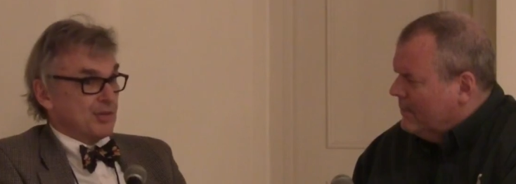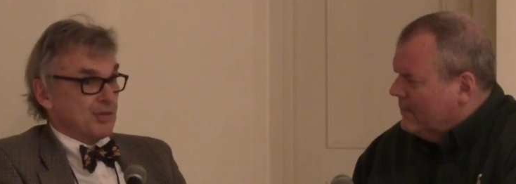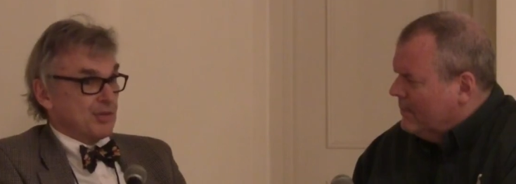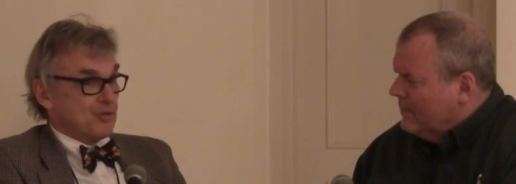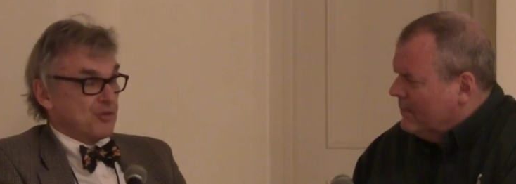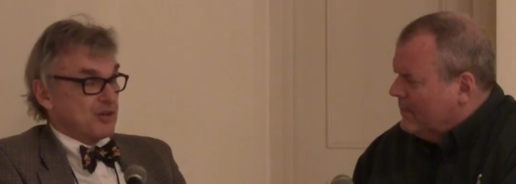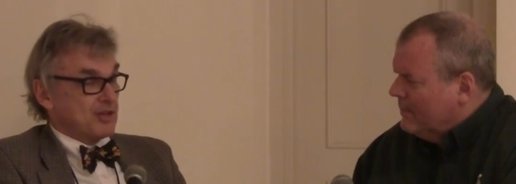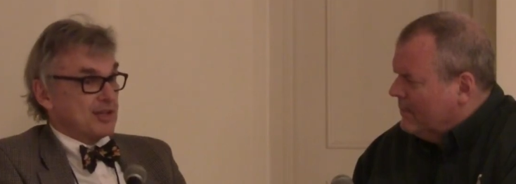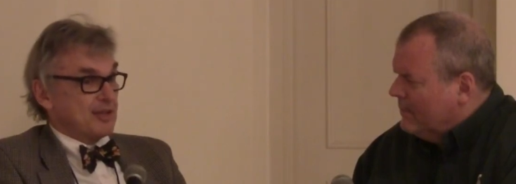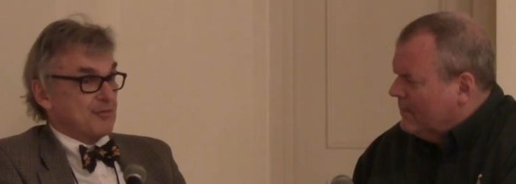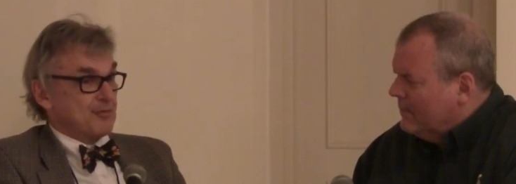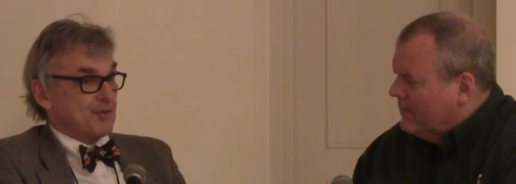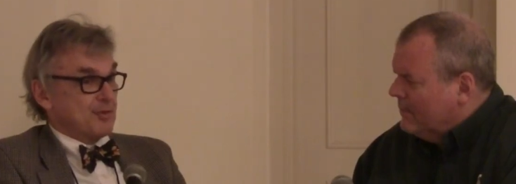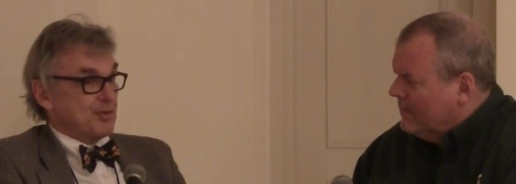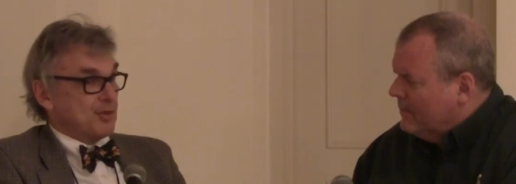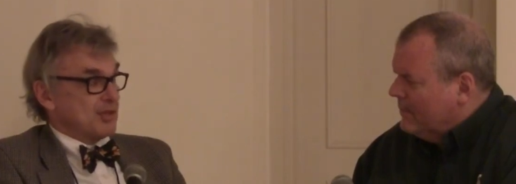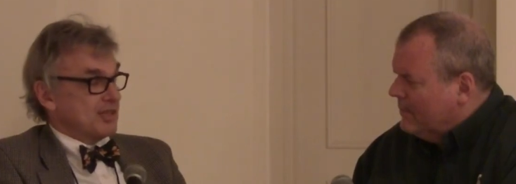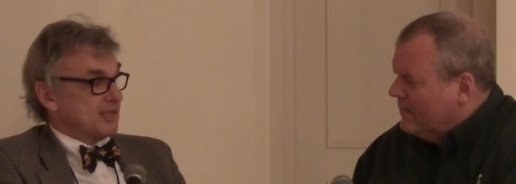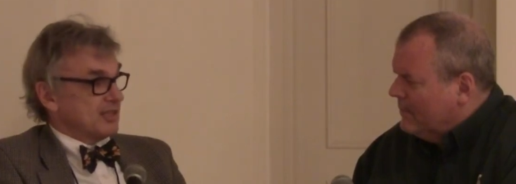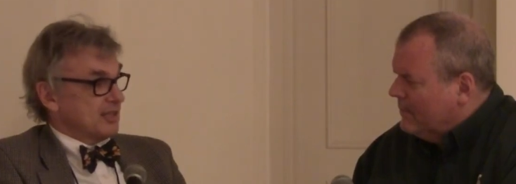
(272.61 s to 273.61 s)
Speaker 1: on three
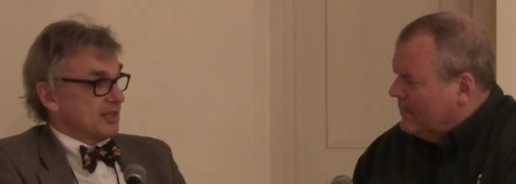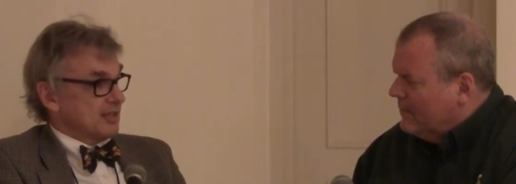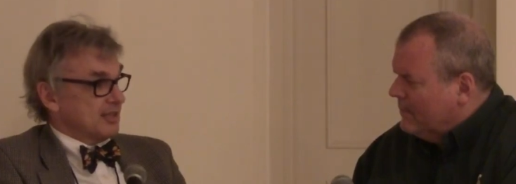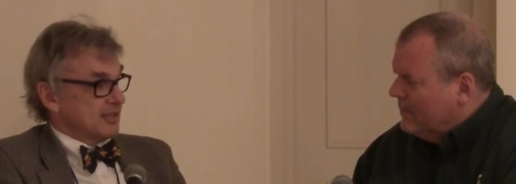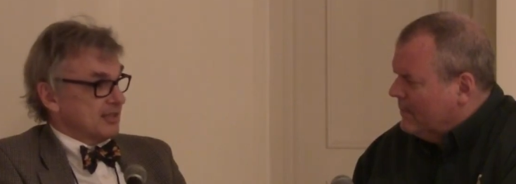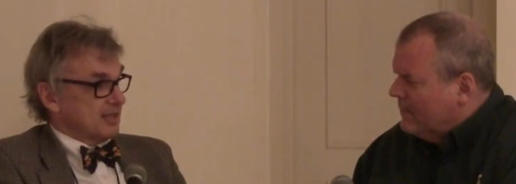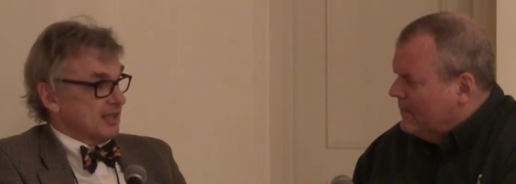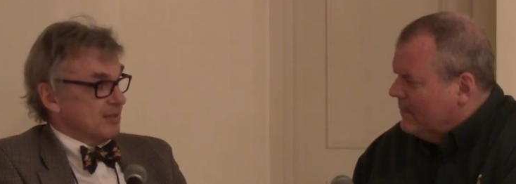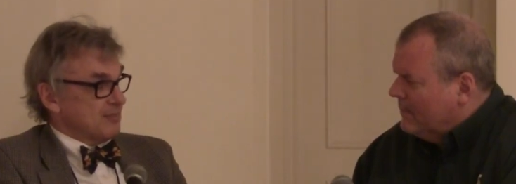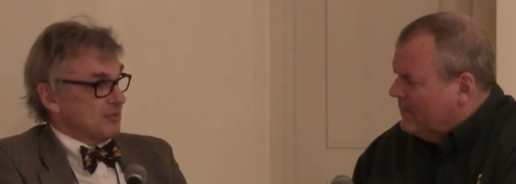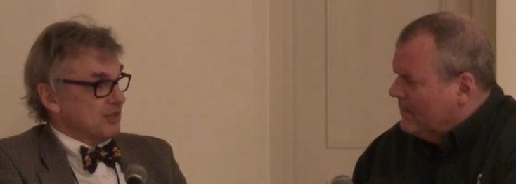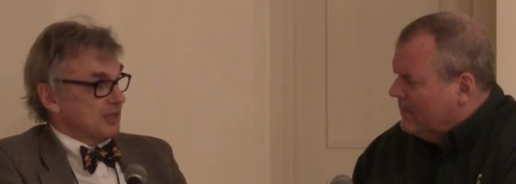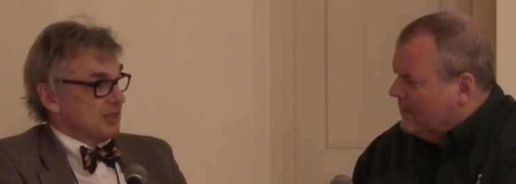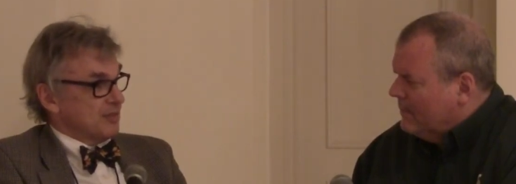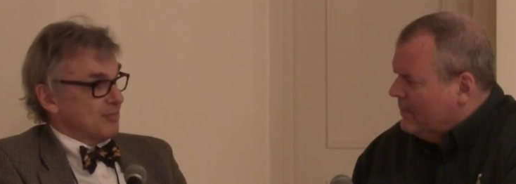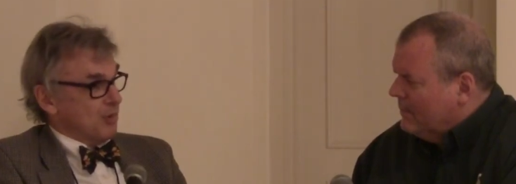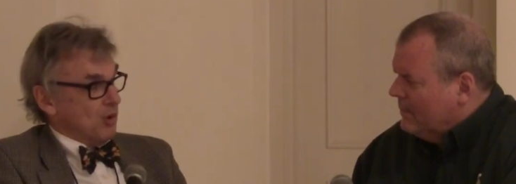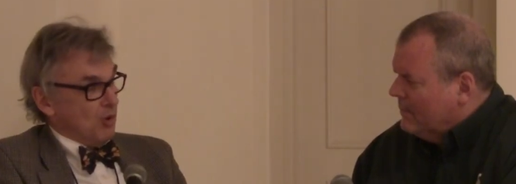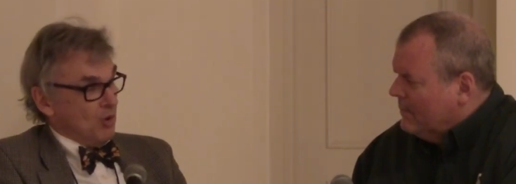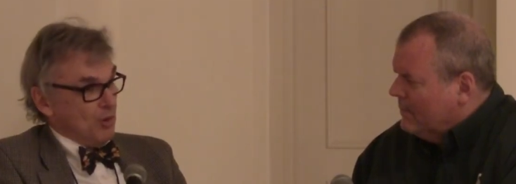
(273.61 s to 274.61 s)
different things at the same time,